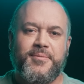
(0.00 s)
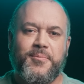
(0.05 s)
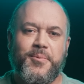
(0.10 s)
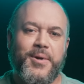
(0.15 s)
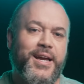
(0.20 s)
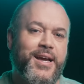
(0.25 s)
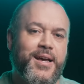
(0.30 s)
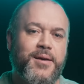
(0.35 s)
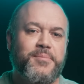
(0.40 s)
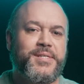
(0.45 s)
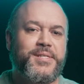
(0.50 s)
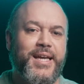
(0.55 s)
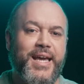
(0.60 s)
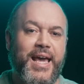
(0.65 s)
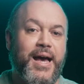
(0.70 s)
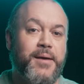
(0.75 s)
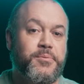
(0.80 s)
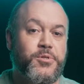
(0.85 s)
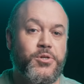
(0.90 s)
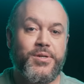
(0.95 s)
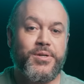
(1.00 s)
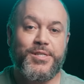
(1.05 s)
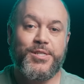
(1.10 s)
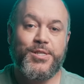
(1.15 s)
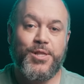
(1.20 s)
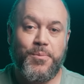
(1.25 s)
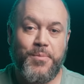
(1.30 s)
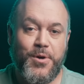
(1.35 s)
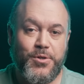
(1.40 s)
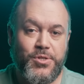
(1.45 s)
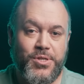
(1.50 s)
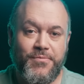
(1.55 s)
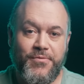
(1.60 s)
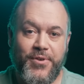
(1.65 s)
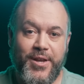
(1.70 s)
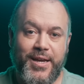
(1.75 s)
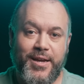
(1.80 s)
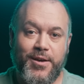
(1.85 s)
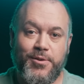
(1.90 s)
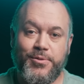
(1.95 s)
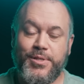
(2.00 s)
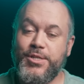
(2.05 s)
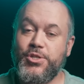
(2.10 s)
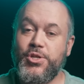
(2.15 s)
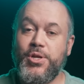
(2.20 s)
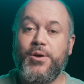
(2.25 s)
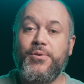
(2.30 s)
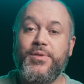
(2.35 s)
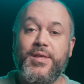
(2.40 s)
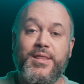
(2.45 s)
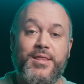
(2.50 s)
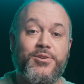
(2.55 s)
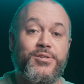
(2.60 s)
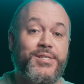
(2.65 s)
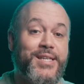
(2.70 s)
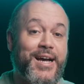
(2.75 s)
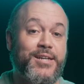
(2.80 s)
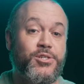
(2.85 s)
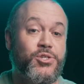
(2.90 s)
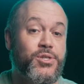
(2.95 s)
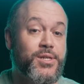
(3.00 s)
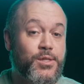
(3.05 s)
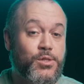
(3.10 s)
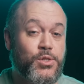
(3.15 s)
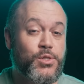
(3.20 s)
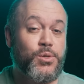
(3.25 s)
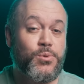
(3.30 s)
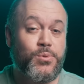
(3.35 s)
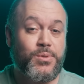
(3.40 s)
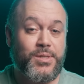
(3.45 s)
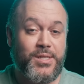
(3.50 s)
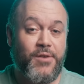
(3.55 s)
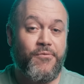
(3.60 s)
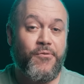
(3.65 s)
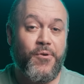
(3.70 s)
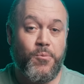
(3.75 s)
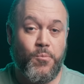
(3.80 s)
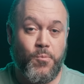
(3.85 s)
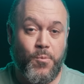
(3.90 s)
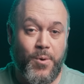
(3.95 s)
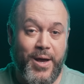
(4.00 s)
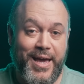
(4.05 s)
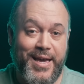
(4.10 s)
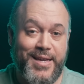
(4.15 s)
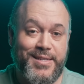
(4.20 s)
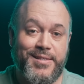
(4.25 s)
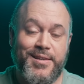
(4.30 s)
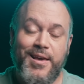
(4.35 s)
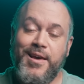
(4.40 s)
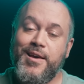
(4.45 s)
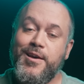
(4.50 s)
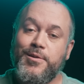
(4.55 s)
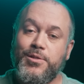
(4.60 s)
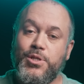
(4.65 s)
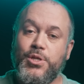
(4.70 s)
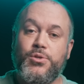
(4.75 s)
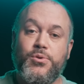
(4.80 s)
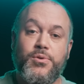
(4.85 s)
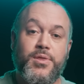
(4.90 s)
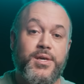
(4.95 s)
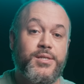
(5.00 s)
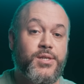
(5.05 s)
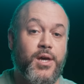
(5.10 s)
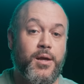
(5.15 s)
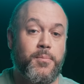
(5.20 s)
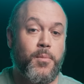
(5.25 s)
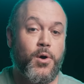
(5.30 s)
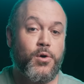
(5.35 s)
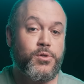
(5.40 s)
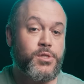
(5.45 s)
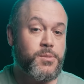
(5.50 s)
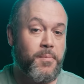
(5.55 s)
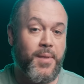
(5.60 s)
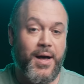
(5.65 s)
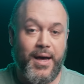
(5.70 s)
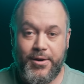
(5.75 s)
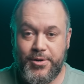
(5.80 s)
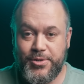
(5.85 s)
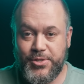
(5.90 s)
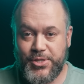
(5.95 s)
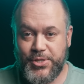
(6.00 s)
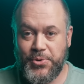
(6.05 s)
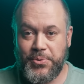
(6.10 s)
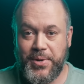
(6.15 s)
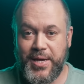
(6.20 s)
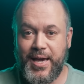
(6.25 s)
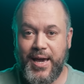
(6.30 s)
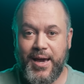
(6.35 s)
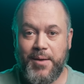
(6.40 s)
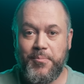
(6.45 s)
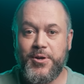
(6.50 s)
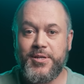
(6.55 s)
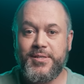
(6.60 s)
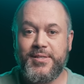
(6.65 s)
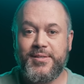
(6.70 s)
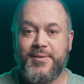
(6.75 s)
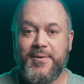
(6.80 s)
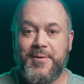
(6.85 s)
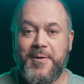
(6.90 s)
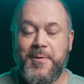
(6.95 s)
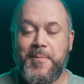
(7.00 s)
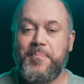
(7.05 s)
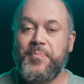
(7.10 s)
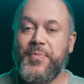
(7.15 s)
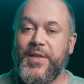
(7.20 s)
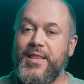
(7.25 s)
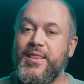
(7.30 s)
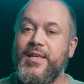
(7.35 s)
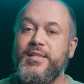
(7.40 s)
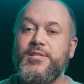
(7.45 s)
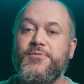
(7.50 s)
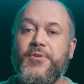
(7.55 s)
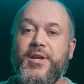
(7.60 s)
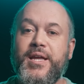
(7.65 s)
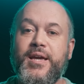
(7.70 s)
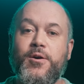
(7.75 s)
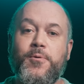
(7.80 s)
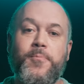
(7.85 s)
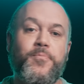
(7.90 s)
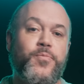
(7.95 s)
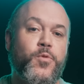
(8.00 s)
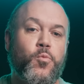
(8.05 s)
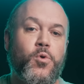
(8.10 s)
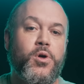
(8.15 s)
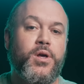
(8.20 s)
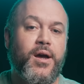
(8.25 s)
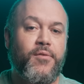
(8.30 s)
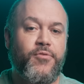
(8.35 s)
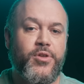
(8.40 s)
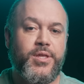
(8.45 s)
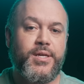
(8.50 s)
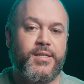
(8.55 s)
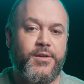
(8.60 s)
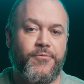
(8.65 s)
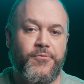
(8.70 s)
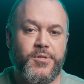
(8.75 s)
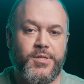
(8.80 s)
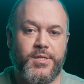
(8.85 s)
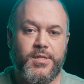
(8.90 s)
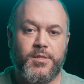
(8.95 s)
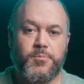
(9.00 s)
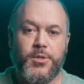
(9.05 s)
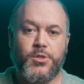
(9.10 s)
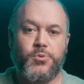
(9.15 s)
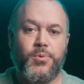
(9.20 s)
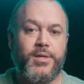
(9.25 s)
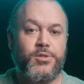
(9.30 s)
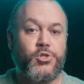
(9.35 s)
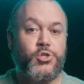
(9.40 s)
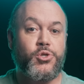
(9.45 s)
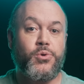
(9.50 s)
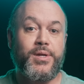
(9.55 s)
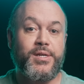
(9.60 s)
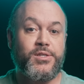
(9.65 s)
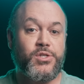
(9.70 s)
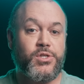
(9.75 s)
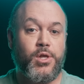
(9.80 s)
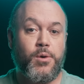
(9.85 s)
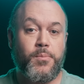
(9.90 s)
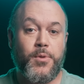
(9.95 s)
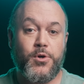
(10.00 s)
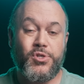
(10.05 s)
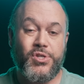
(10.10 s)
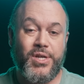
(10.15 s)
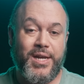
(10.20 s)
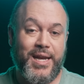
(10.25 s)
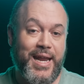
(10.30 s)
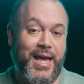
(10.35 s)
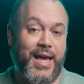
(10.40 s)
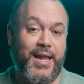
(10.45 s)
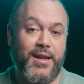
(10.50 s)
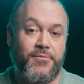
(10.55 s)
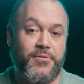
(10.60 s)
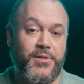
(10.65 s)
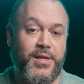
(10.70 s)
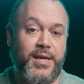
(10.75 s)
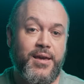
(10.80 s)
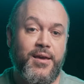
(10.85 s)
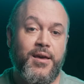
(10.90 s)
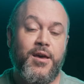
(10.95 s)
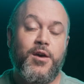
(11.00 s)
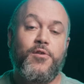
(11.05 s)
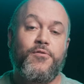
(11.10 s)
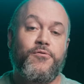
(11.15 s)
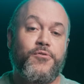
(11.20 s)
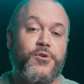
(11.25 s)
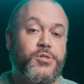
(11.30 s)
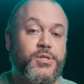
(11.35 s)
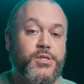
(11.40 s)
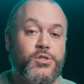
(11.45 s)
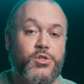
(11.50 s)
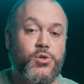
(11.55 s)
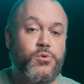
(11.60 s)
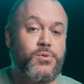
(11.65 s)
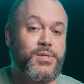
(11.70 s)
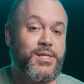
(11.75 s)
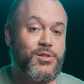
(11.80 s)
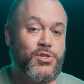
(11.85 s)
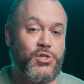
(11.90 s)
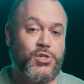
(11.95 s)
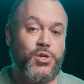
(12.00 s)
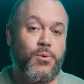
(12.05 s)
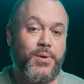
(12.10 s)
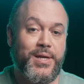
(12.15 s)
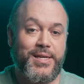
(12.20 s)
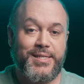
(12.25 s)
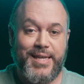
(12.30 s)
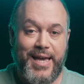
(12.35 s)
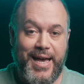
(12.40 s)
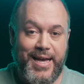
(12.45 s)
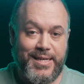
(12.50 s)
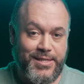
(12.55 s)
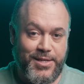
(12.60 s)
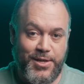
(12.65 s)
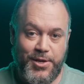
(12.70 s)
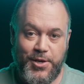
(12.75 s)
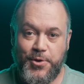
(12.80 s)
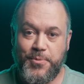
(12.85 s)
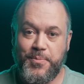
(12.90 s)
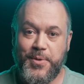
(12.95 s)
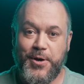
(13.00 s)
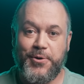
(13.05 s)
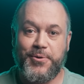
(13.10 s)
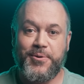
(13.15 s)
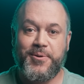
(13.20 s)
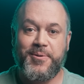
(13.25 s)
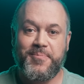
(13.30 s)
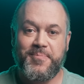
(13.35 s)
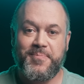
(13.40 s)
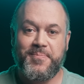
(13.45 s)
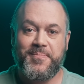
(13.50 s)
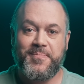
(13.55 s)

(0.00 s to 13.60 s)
When it comes to capturing slow motion video, did you know that there's actually two different ways to do this on most modern Sony cameras? In this video, we'll cover the differences between shooting slow motion natively versus using Sony's S&Q mode.